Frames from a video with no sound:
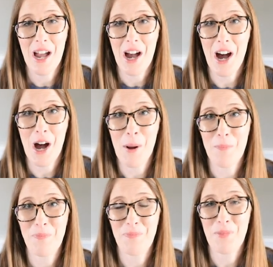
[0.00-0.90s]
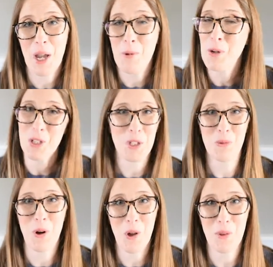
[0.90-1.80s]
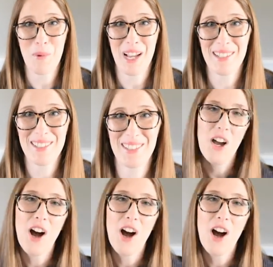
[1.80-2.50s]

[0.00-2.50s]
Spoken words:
I wish you all the best.